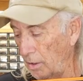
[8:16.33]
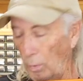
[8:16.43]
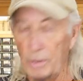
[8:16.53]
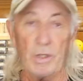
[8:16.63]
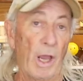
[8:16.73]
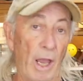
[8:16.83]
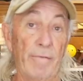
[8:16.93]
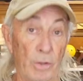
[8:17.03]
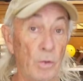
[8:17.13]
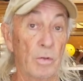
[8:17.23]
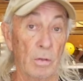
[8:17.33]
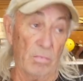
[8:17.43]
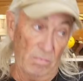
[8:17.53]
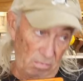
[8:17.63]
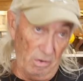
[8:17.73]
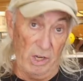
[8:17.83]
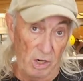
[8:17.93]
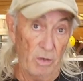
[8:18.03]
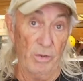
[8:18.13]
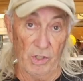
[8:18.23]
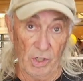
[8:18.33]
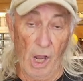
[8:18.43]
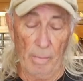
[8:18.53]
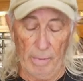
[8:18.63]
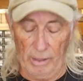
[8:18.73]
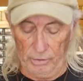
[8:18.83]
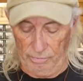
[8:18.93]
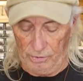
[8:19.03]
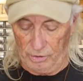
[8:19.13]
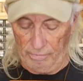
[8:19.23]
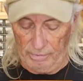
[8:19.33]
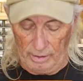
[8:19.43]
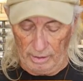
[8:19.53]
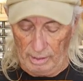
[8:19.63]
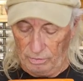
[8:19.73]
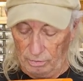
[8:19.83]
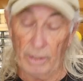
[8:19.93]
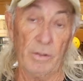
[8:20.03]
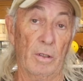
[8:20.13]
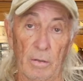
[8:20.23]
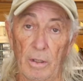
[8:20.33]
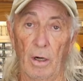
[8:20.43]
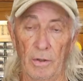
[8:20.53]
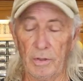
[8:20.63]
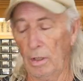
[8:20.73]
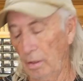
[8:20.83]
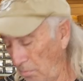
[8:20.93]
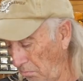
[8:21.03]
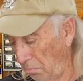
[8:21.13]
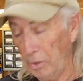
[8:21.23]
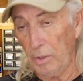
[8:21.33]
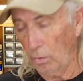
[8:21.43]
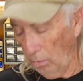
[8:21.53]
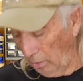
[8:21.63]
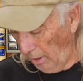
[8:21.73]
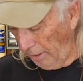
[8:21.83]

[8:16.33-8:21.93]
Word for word: which I have used here in the shop actually for stuff like that. So that's a, you know, it's a pretty cool little